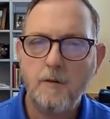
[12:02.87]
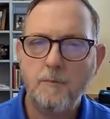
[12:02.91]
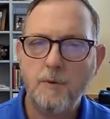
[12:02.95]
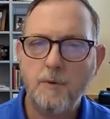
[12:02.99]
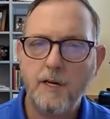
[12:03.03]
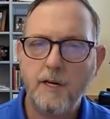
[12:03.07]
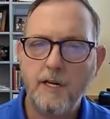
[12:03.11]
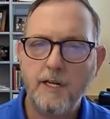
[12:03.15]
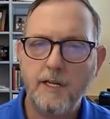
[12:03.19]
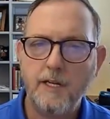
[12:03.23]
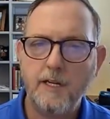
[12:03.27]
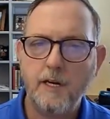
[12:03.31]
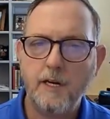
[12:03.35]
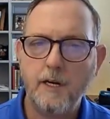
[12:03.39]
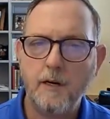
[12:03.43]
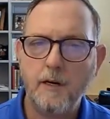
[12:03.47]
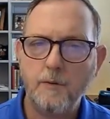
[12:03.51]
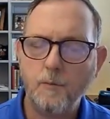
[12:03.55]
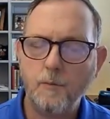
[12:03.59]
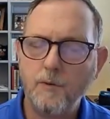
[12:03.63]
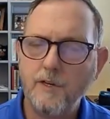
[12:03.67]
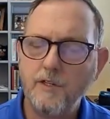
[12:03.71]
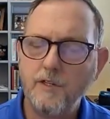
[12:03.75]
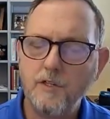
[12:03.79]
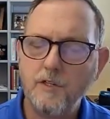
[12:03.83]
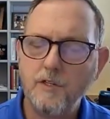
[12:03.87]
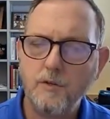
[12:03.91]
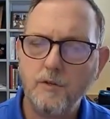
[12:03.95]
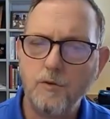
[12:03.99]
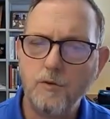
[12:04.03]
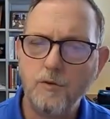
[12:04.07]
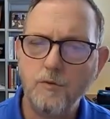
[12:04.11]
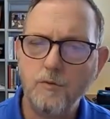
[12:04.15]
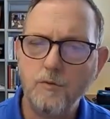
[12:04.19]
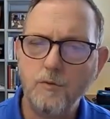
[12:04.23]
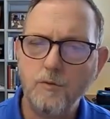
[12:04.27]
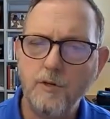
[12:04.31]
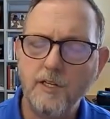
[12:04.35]
But
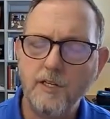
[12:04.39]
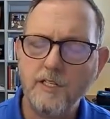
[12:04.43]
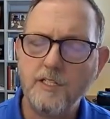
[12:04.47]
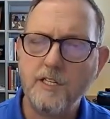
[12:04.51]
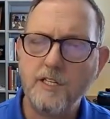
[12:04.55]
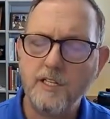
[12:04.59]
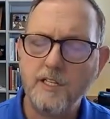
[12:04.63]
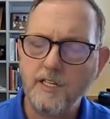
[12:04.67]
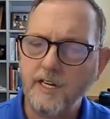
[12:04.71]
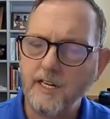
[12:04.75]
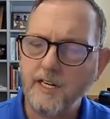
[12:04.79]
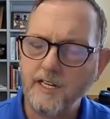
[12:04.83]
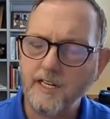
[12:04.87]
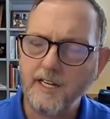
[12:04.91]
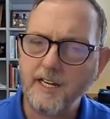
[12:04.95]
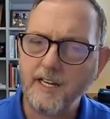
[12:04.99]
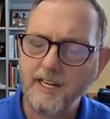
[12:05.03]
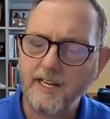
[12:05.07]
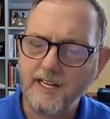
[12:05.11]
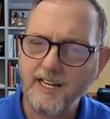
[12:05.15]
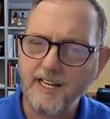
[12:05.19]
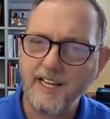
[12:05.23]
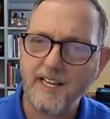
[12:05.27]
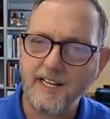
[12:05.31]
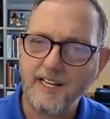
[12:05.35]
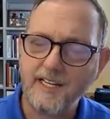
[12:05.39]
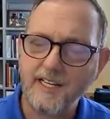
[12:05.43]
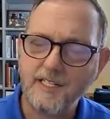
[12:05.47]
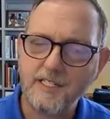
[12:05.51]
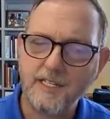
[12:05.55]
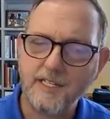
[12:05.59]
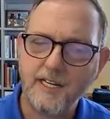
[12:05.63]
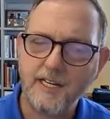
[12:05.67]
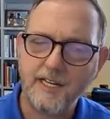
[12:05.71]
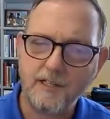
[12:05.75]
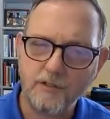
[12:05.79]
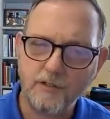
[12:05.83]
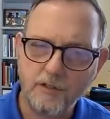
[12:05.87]
and again,
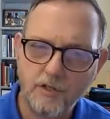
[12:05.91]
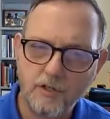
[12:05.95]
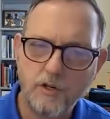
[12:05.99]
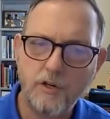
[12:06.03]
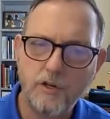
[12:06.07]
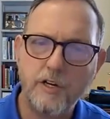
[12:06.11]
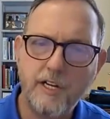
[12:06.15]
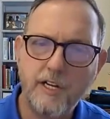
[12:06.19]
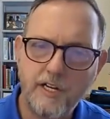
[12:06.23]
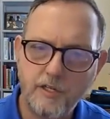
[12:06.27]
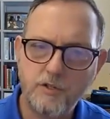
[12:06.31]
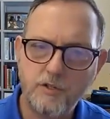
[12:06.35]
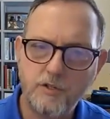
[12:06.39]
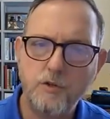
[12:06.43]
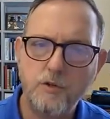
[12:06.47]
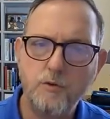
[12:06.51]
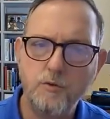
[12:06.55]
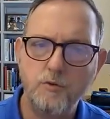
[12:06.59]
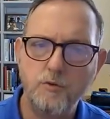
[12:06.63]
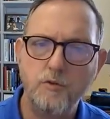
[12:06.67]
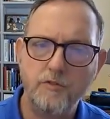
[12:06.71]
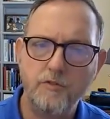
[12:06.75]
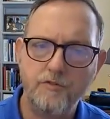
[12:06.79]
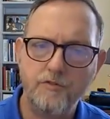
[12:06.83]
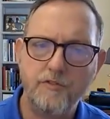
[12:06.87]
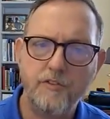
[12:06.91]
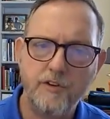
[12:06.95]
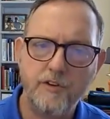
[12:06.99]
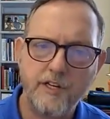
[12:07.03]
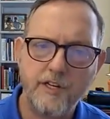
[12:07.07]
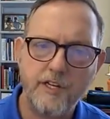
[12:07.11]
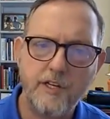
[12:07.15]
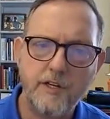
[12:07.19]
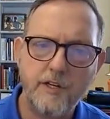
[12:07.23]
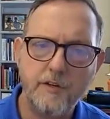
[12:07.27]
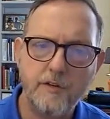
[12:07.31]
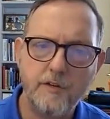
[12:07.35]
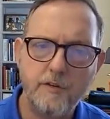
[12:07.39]
it's a learning tool for
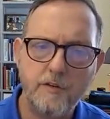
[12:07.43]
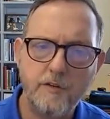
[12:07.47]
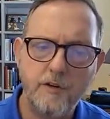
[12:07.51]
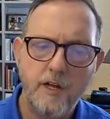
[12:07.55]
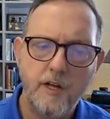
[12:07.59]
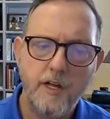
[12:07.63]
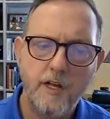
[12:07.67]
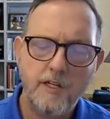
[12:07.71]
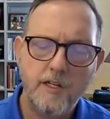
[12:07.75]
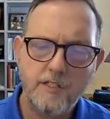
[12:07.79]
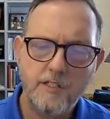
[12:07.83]
you